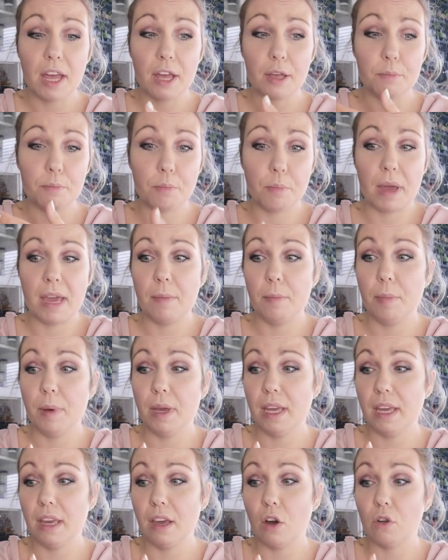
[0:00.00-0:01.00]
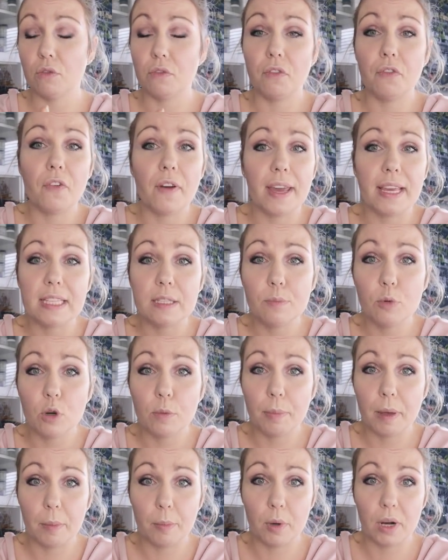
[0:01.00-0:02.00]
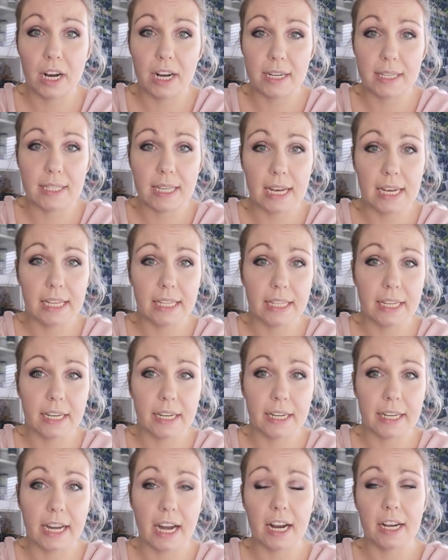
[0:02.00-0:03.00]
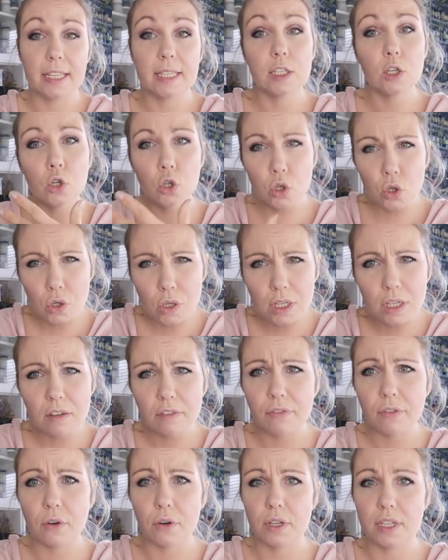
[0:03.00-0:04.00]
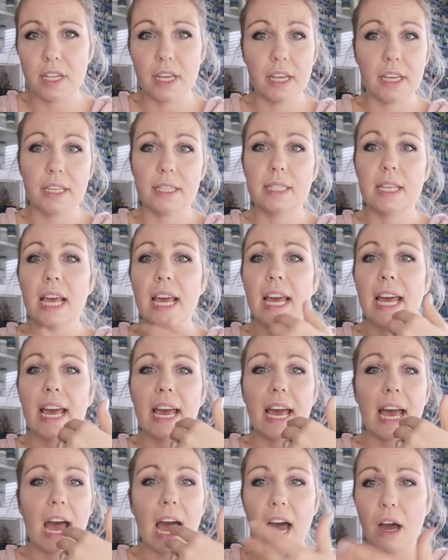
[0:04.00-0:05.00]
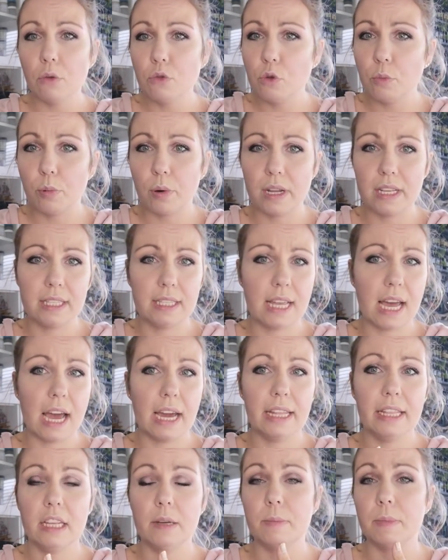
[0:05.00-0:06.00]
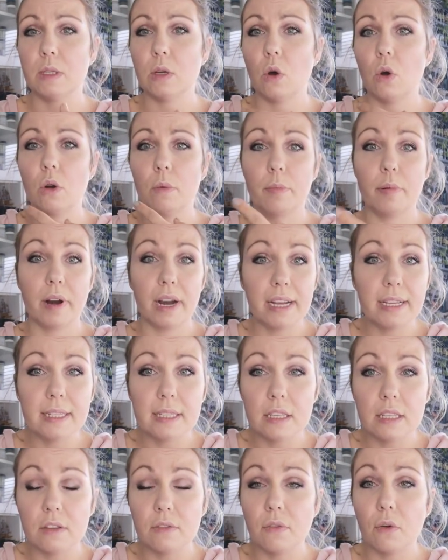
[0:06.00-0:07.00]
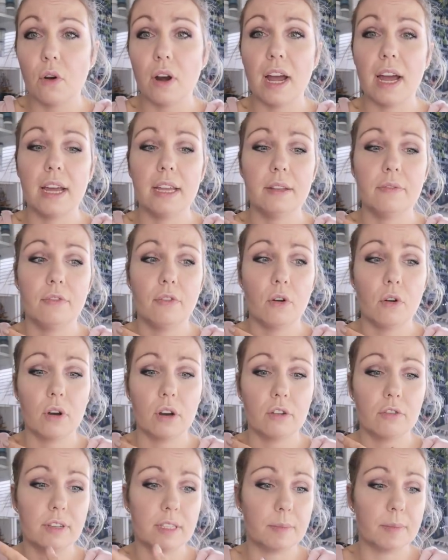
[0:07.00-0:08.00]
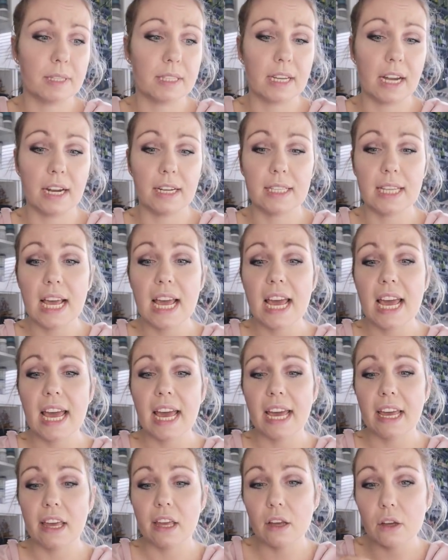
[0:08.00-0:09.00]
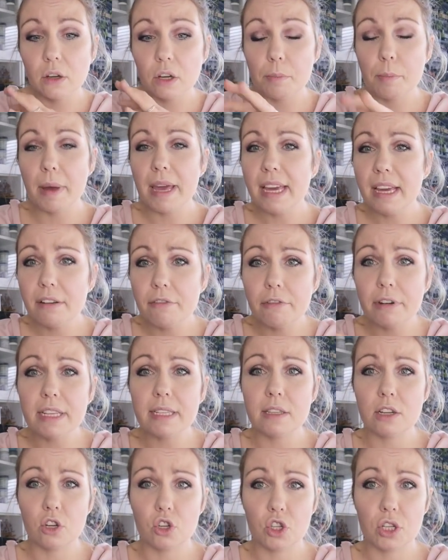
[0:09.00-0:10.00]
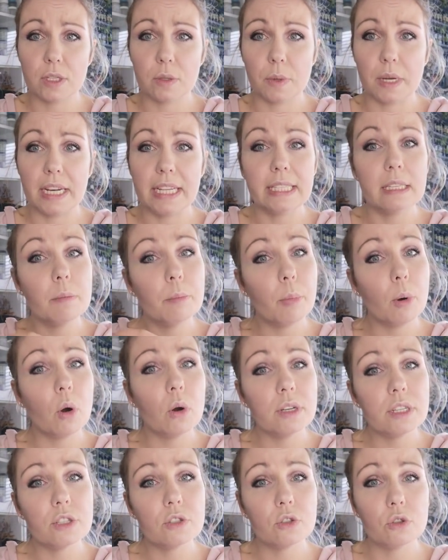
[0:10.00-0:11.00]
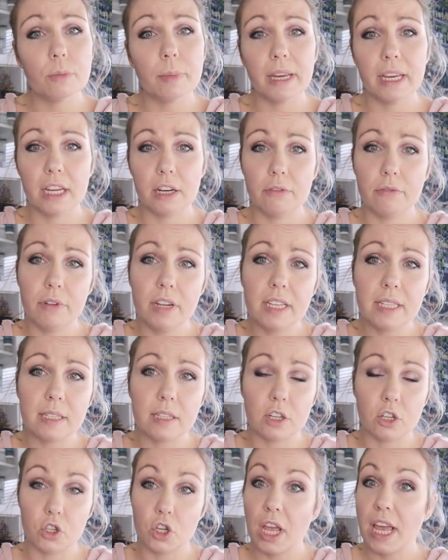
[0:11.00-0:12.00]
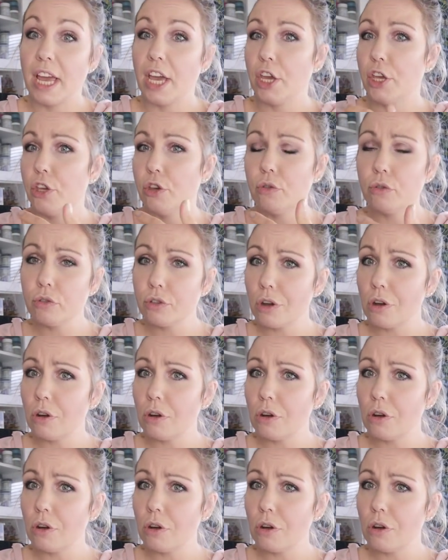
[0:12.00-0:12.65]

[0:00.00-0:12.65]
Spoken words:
maybe on Facebook people are selling their cards. Google for things, how to price the items or prices for Christmas cards. Make a research as well. It's important to make a research. You could